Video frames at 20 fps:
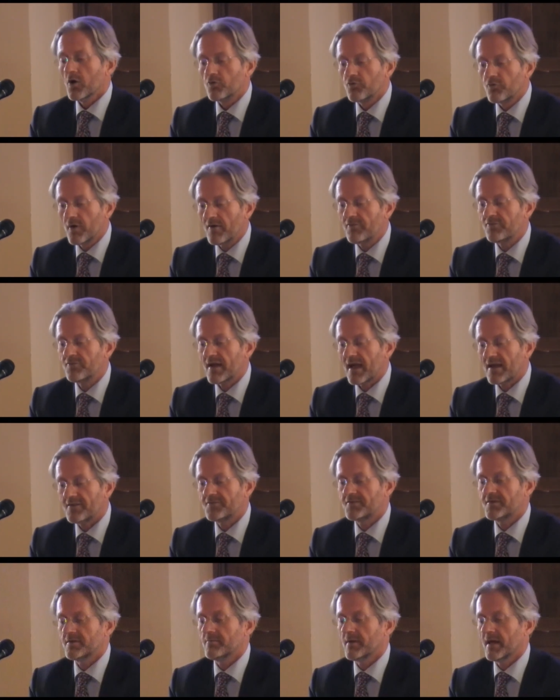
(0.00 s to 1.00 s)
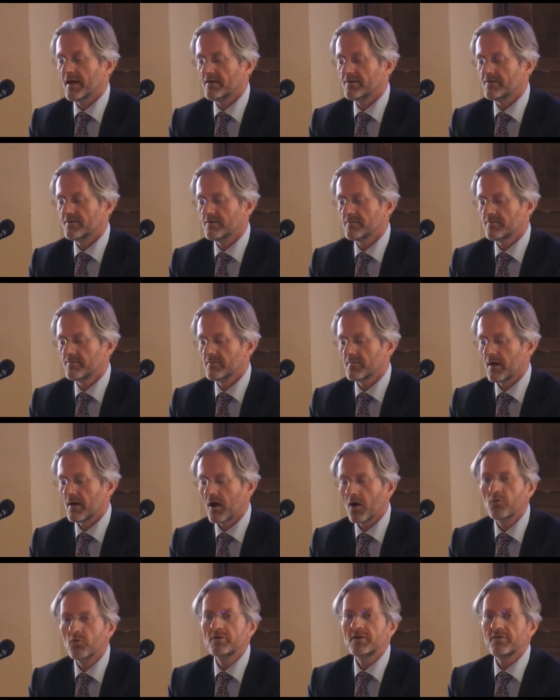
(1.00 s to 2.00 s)
A rough estimate,
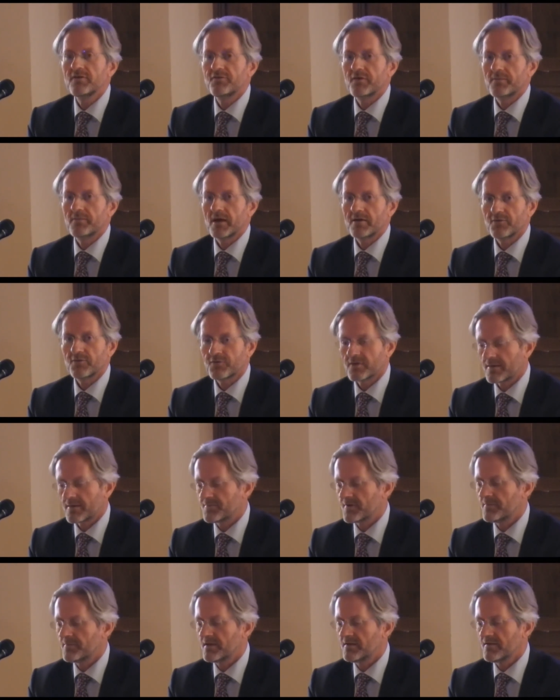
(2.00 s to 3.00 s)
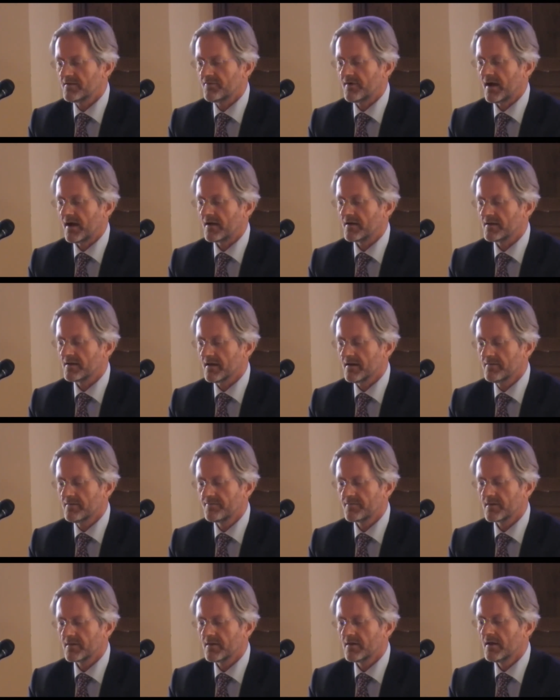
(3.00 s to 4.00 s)
only from Manuscripta Mediaevalia,
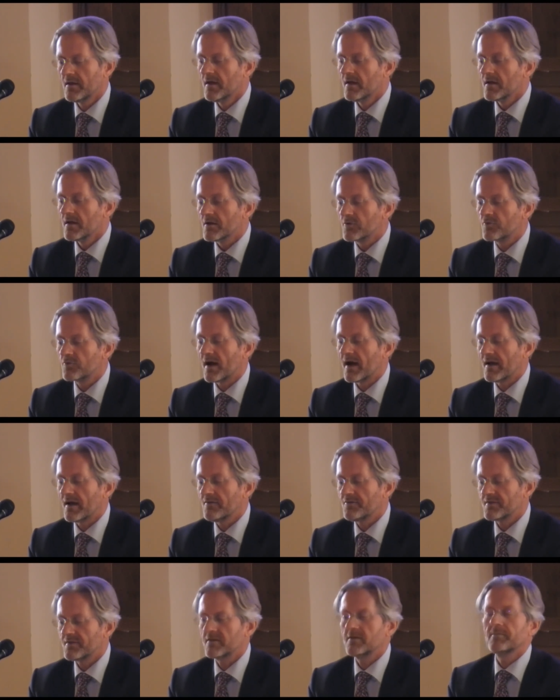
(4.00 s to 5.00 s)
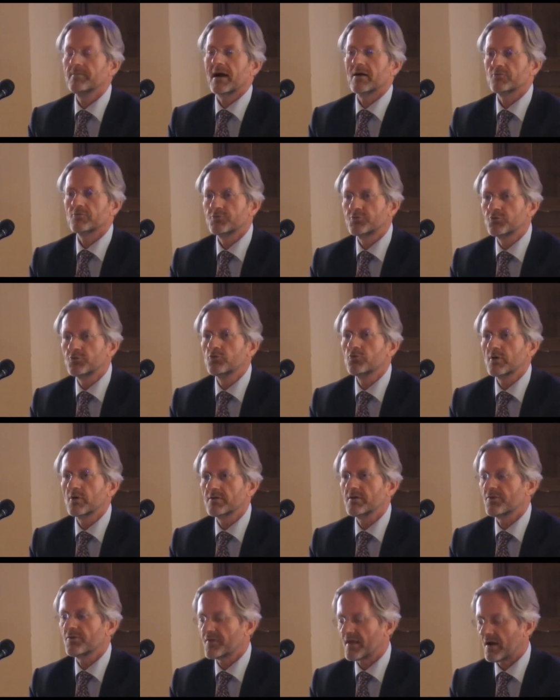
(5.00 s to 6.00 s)
arrived at about
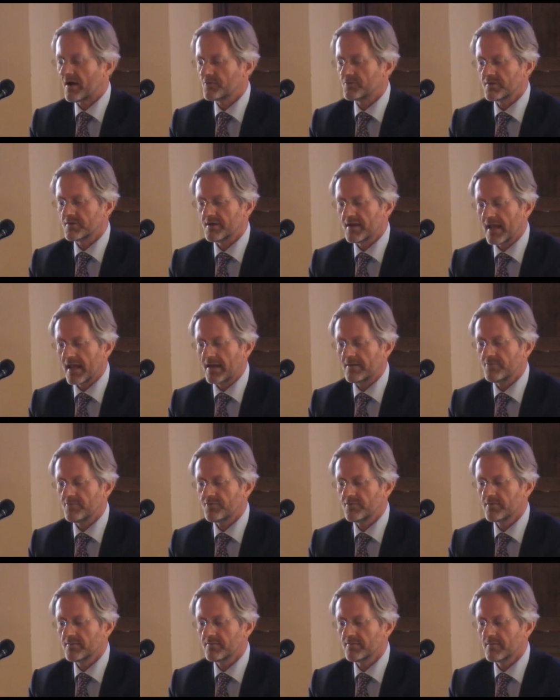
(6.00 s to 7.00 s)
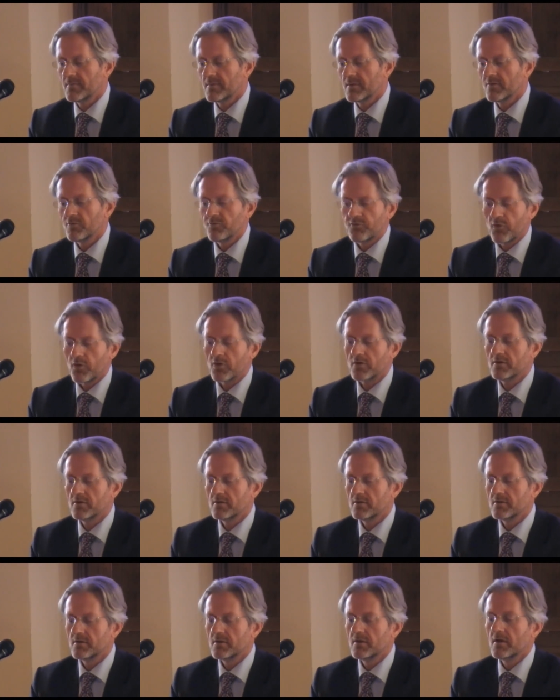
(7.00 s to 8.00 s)
200,000 names for
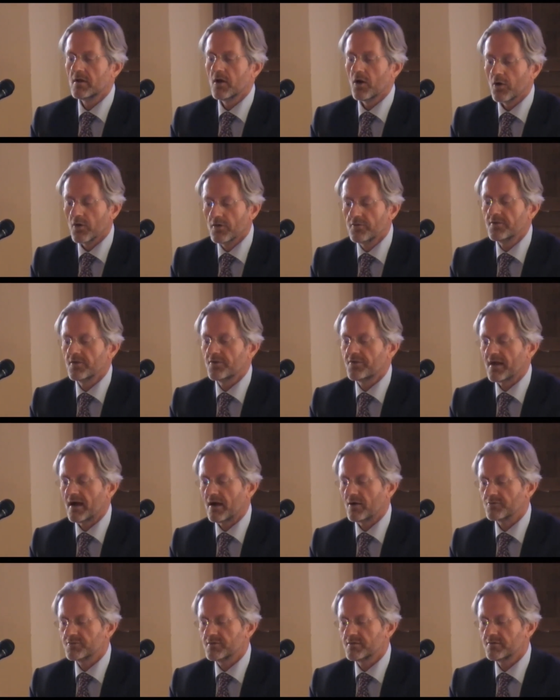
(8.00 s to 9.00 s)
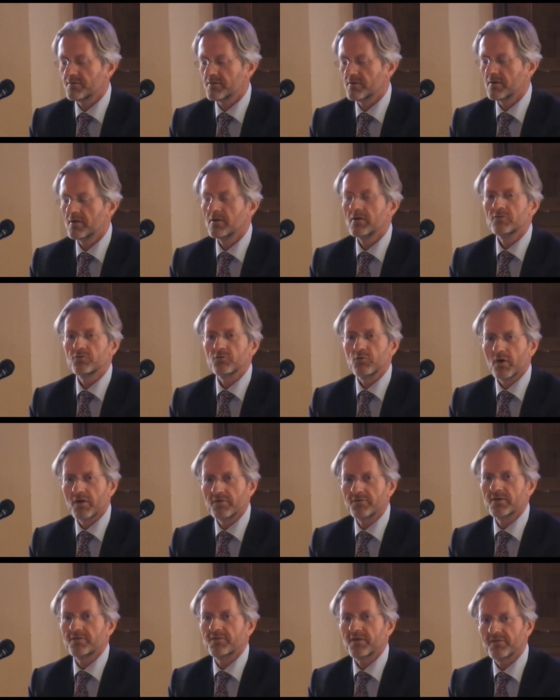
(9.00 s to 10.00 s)
100,000 to
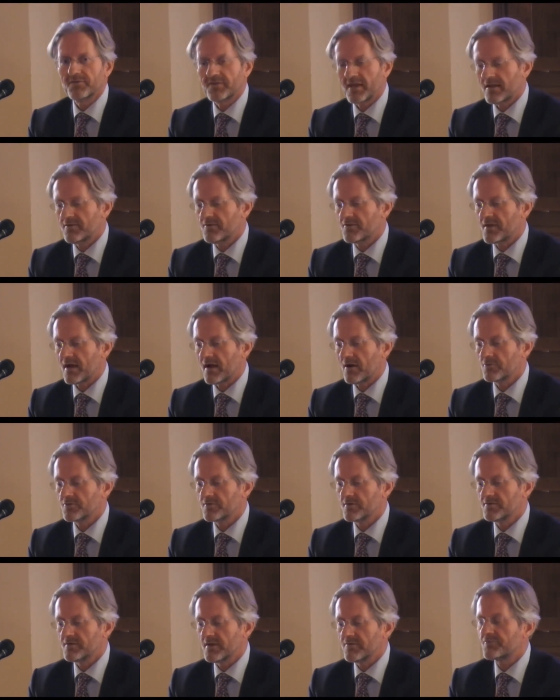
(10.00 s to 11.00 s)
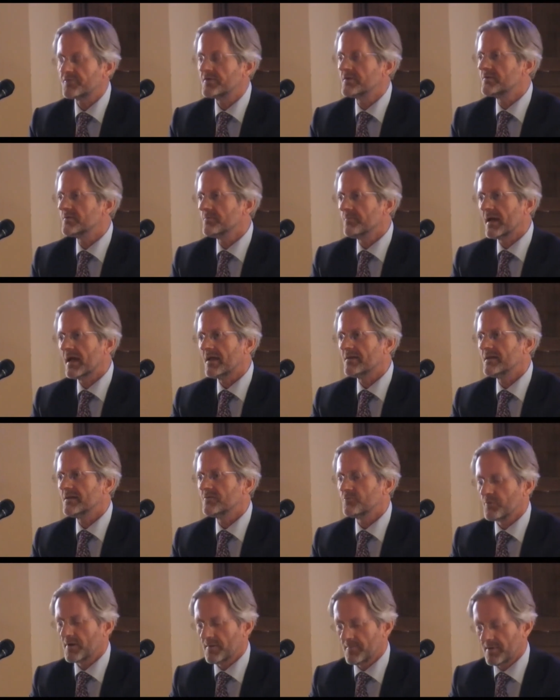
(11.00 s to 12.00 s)
110,000 different men
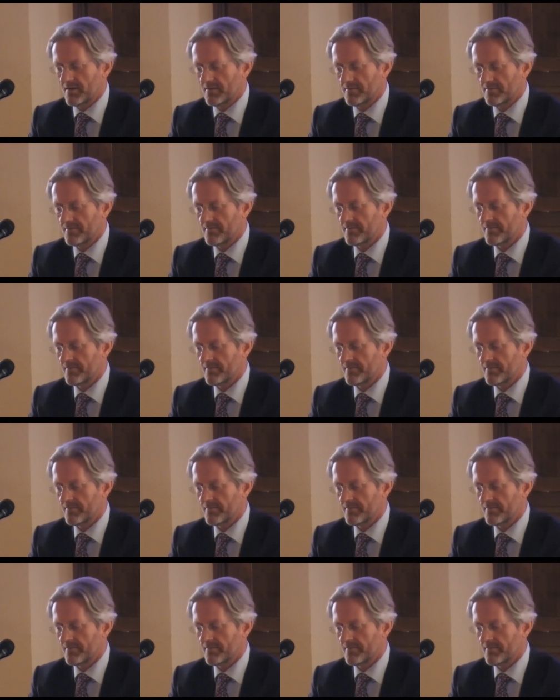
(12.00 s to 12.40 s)
and women.